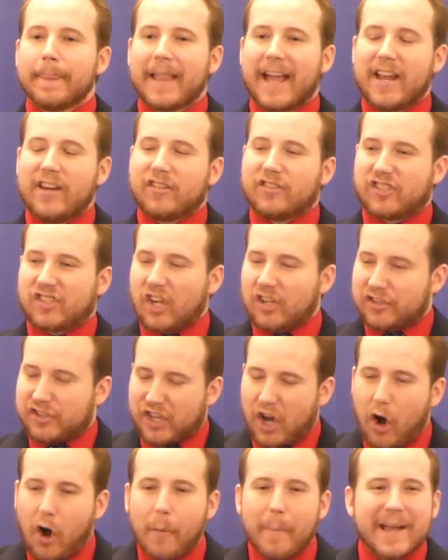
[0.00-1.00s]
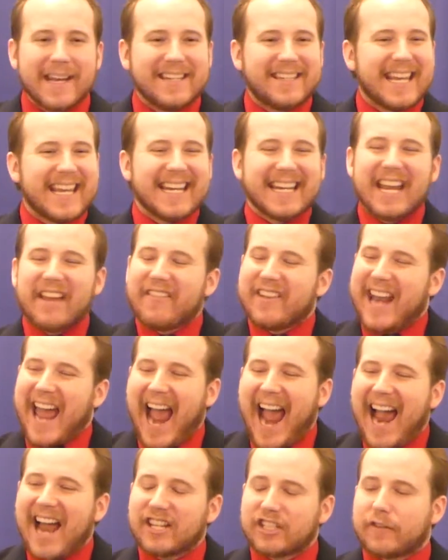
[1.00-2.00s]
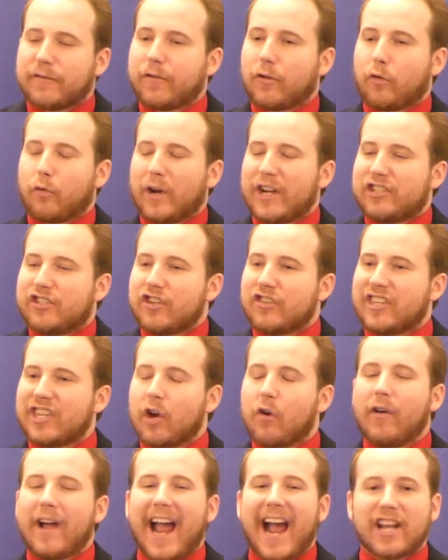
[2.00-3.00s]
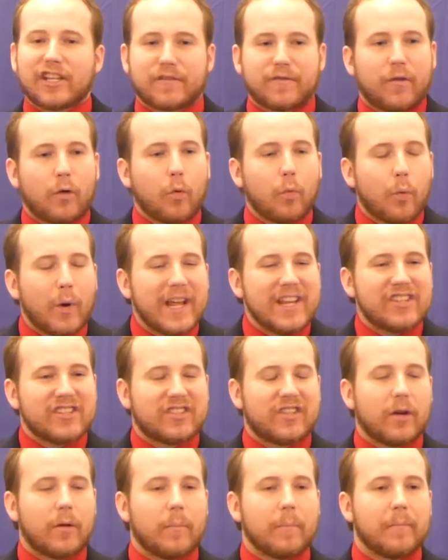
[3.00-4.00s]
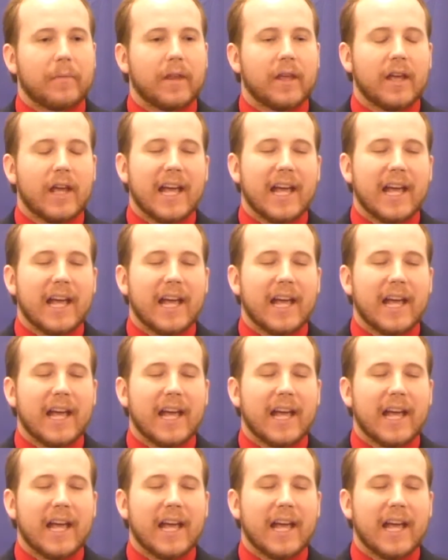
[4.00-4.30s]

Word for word: And so Solomon didn't even ask for riches. He only asked for wisdom.